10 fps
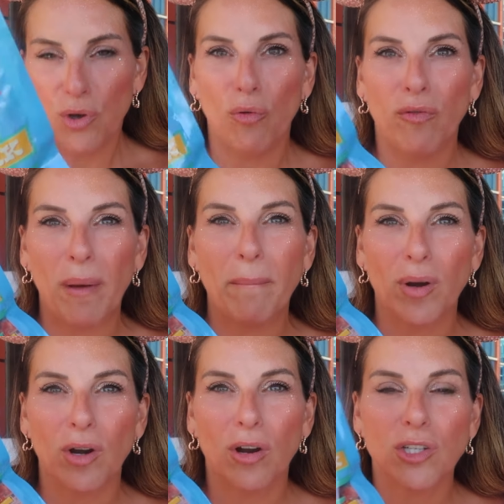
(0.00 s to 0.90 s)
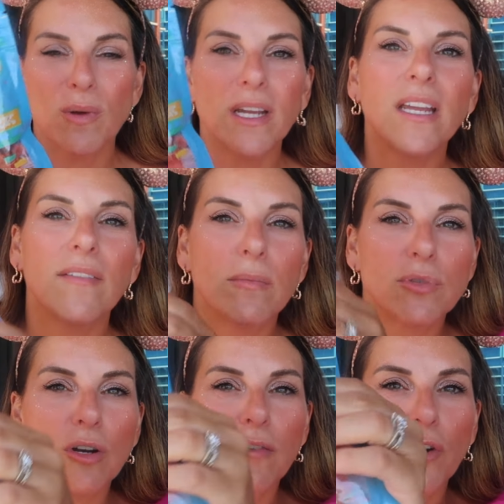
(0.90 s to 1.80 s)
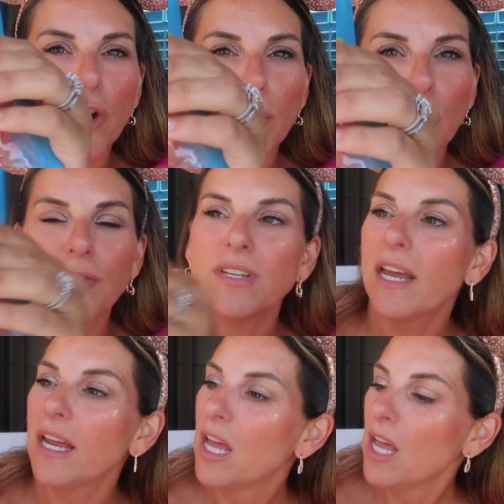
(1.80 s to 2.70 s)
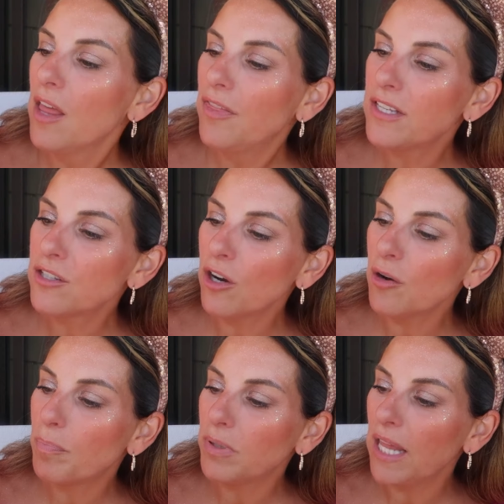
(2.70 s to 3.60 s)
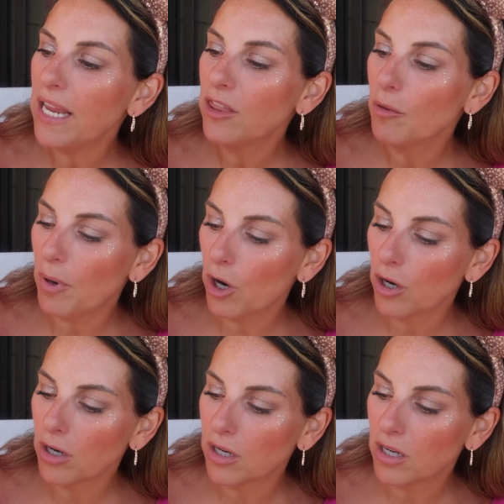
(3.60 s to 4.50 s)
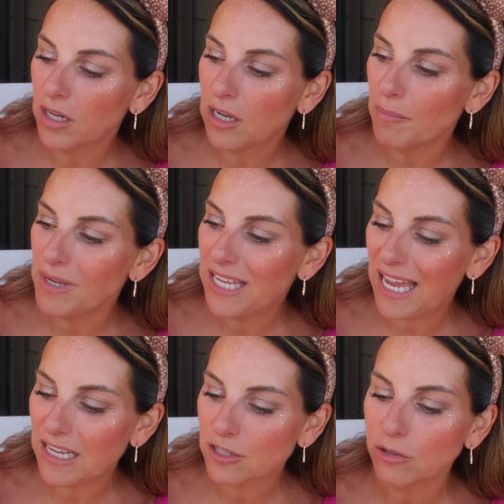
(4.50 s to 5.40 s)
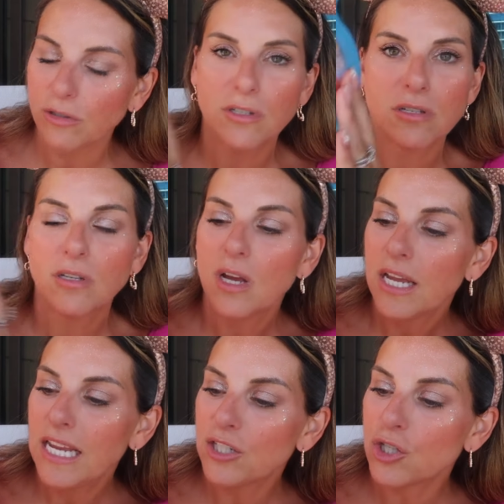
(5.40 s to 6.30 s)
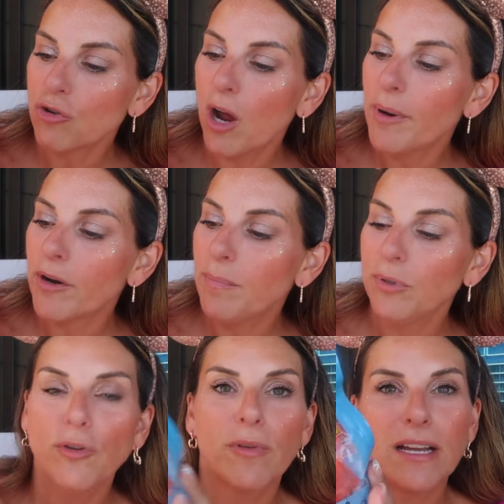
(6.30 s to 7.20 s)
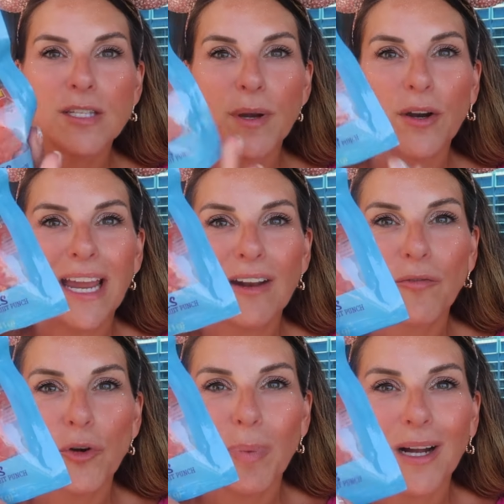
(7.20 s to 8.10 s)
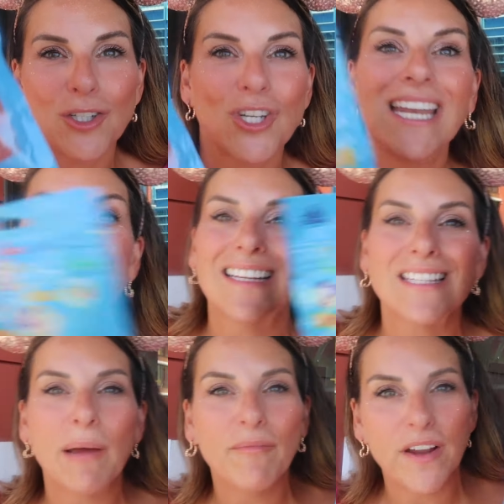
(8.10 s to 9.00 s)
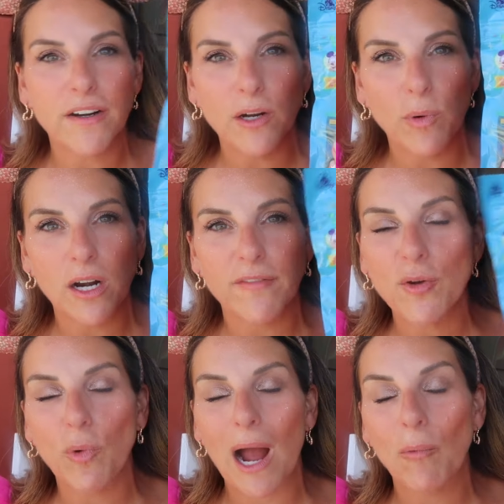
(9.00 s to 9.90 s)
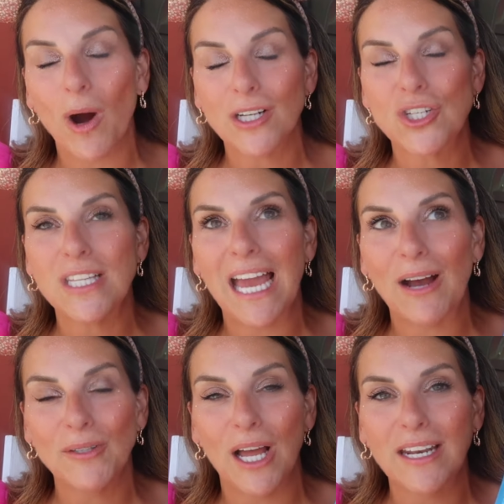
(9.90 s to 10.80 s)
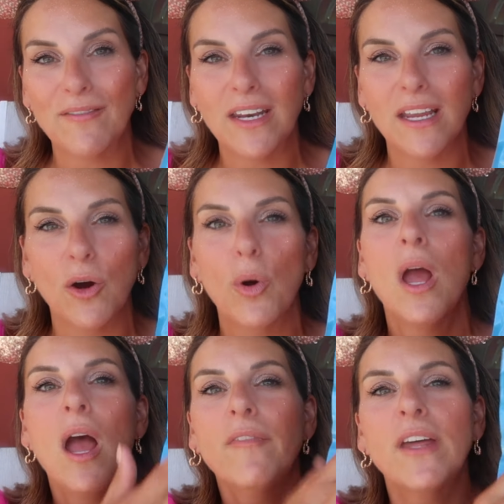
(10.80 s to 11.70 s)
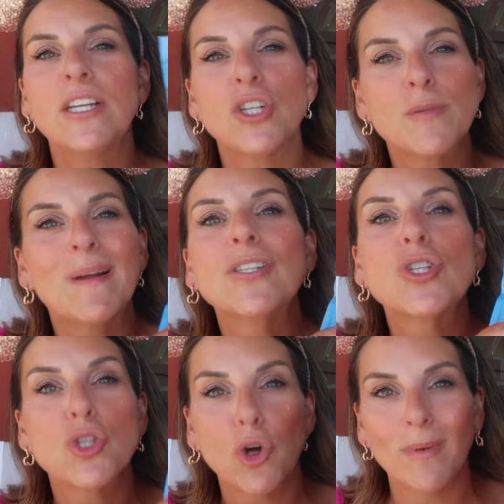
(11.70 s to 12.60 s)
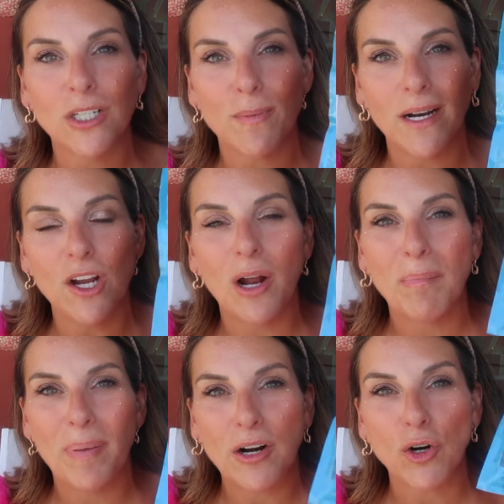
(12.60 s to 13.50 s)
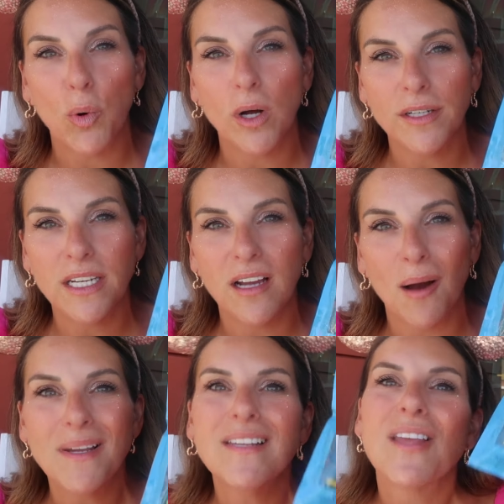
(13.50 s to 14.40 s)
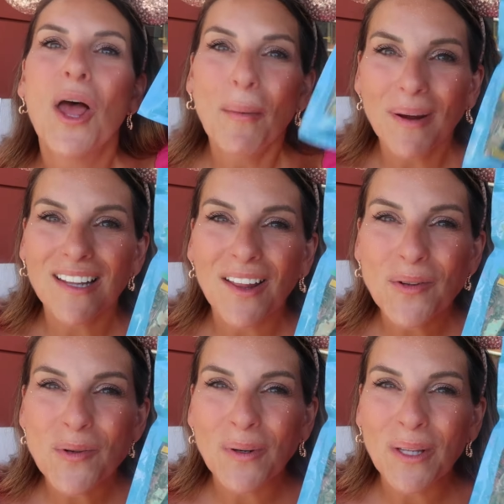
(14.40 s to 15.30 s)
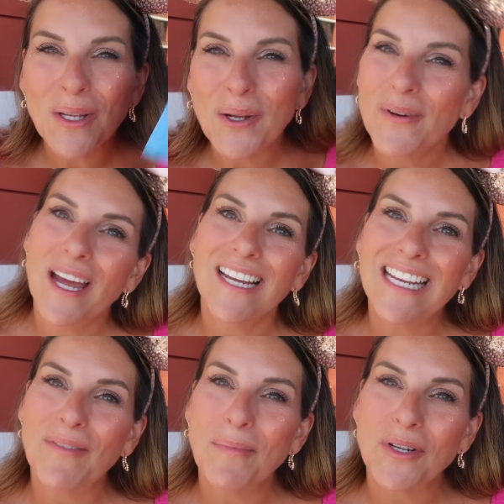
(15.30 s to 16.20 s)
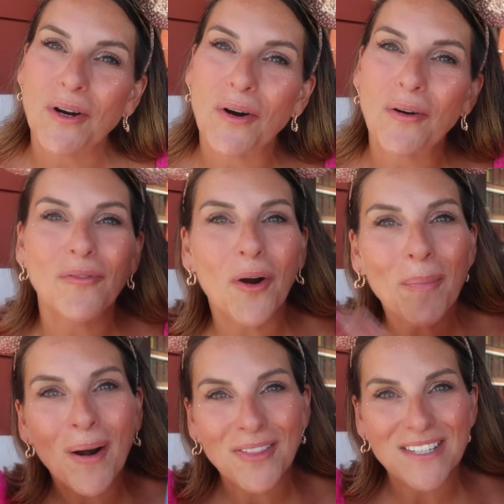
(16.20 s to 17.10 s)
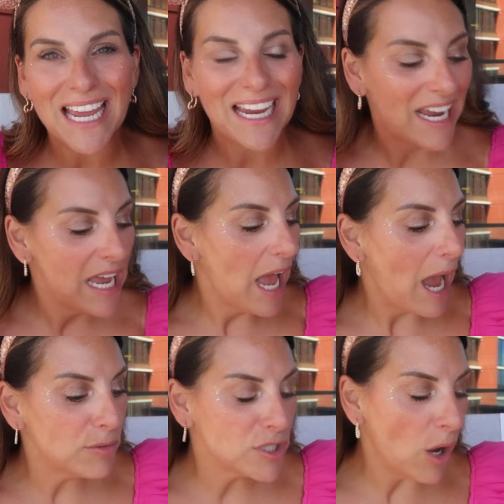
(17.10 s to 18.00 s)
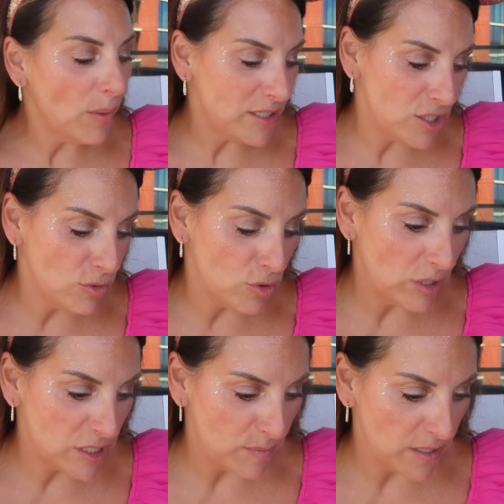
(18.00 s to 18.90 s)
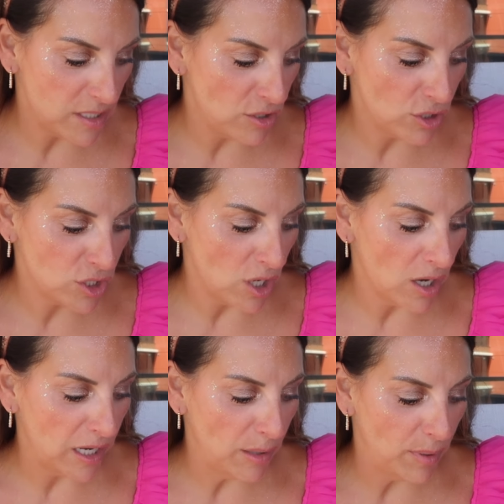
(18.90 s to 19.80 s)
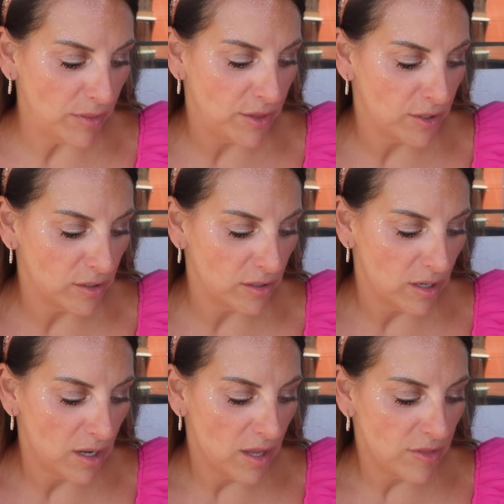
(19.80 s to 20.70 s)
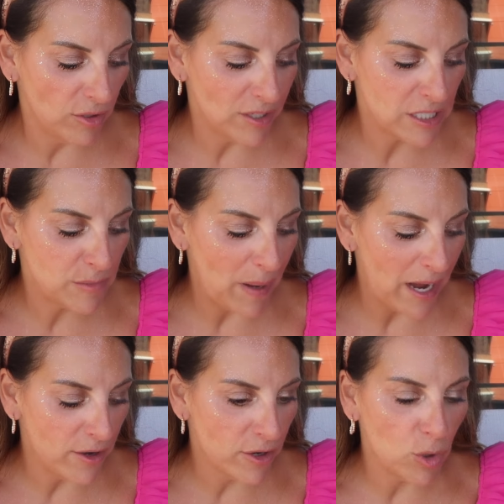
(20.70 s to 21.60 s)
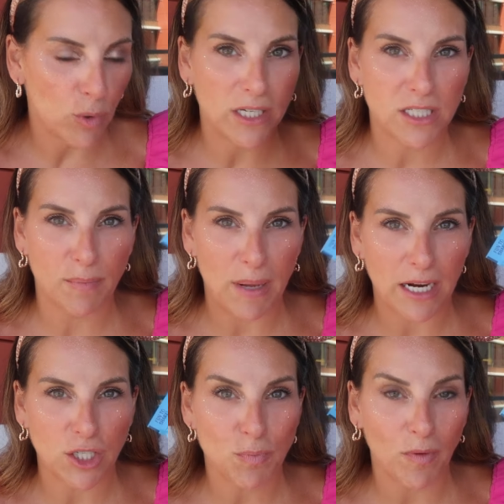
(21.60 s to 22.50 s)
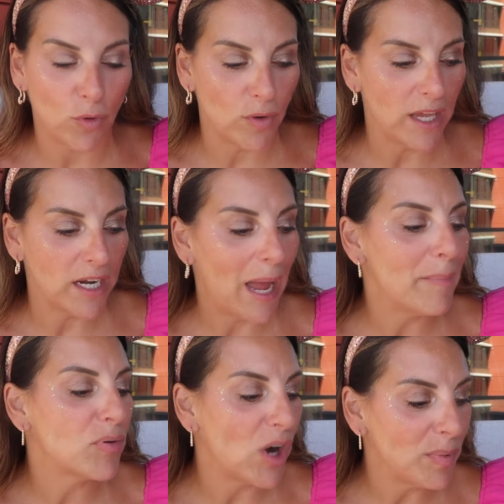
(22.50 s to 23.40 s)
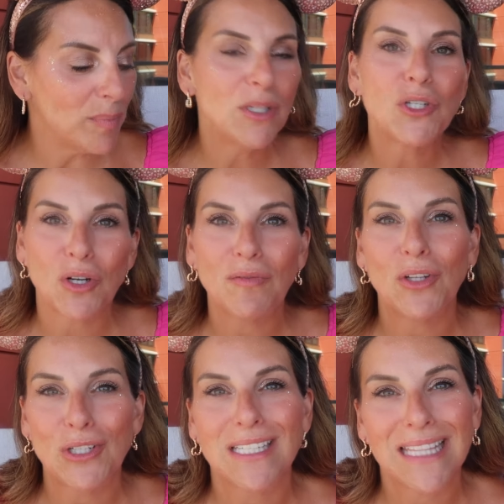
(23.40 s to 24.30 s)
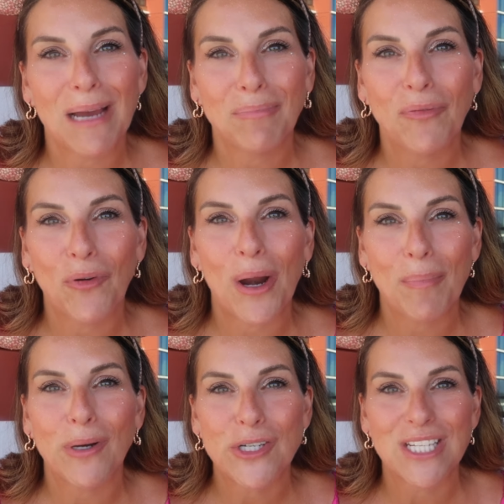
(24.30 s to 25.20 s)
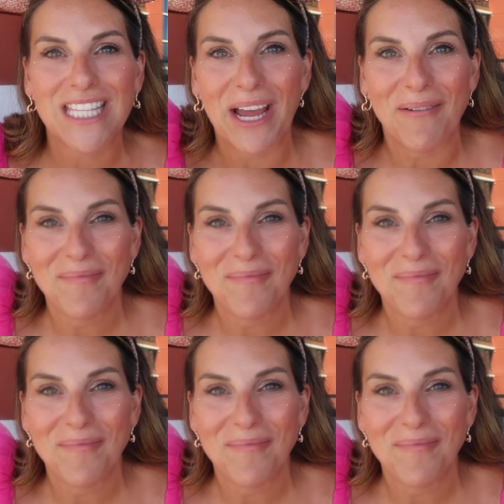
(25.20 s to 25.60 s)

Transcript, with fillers: November. So I could give them to her for her birthday. These are play in the park gummy castles in strawberry, blue raspberry, and fruit punch. And yes, I'm very aware if you watch the Aulani video that I just spent so much money on better quality gummies, but I thought these are really cute and I could give them to her for her birthday. I was going to do Christmas in her stocking, but they're they'll expire according to the package before then. I probably should have looked at that before I purchased them.